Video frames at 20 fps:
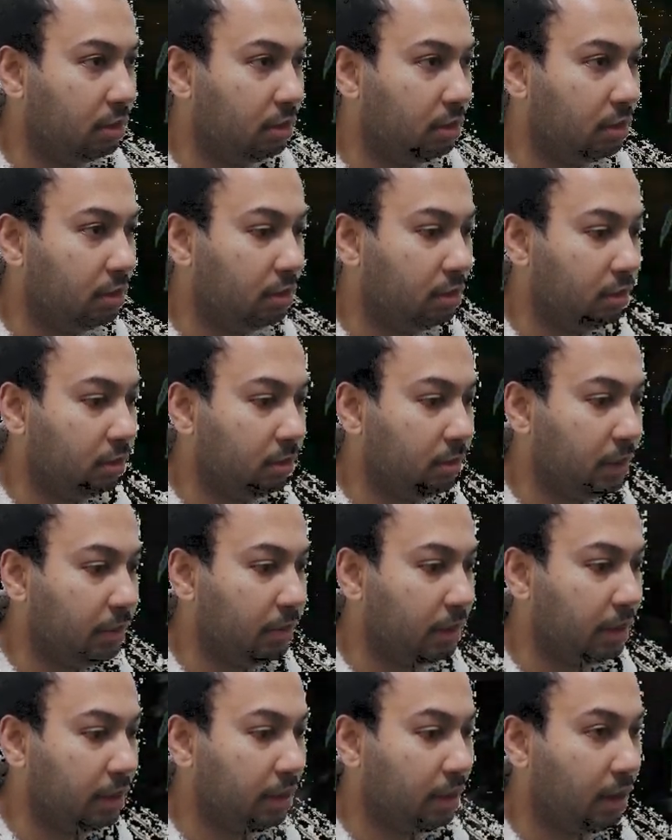
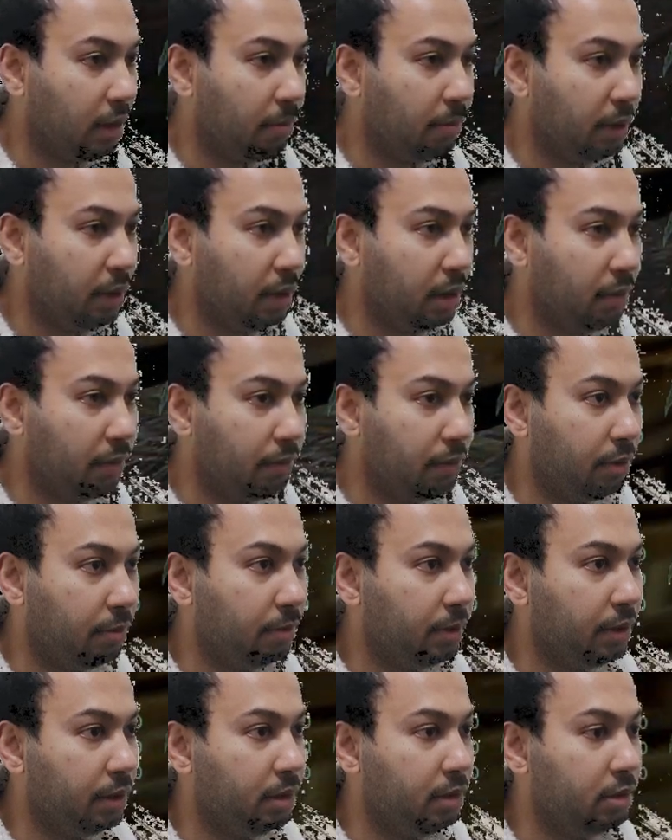Maybe climbing up
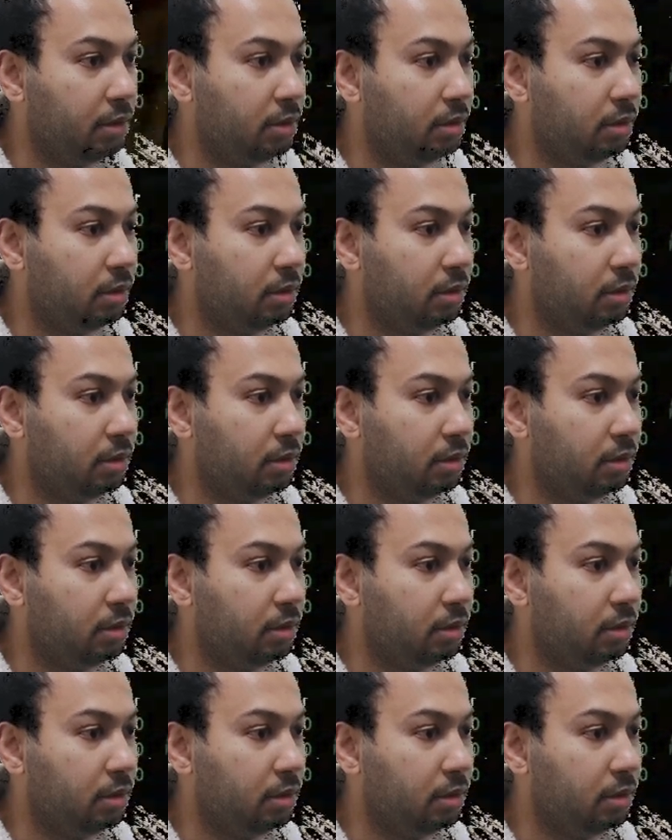from here.